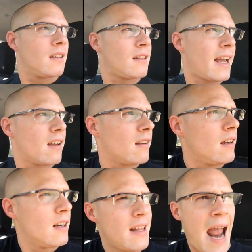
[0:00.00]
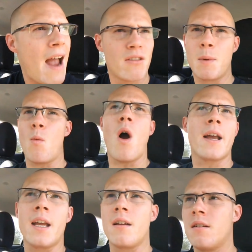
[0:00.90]
Like, they have to be
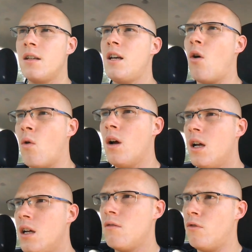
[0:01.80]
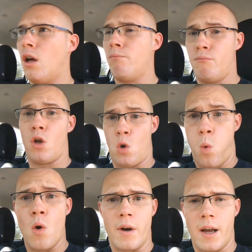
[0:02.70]
walking. You know, the the
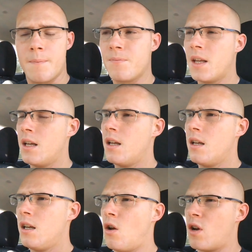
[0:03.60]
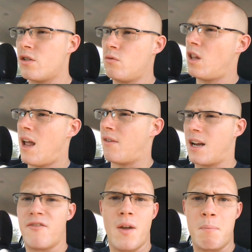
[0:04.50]
quota, you know, because they have
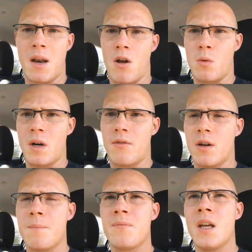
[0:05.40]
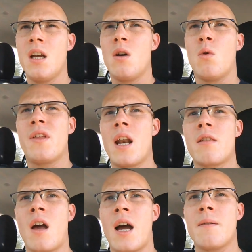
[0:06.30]
like a Fitbit on or whatever. Well, then I
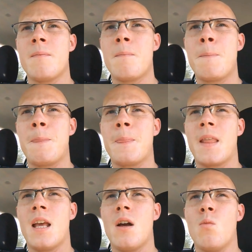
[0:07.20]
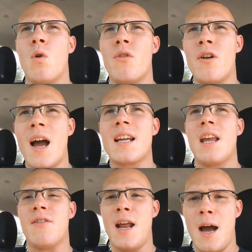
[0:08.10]
thought, well, they're not
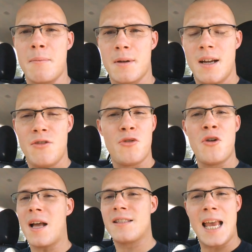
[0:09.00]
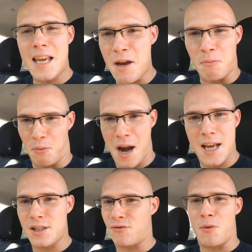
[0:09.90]
giving up. They're not taking
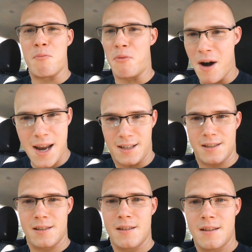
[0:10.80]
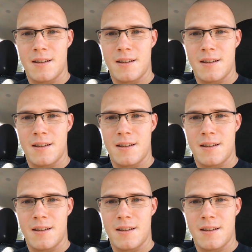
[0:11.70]
breaks for breaks.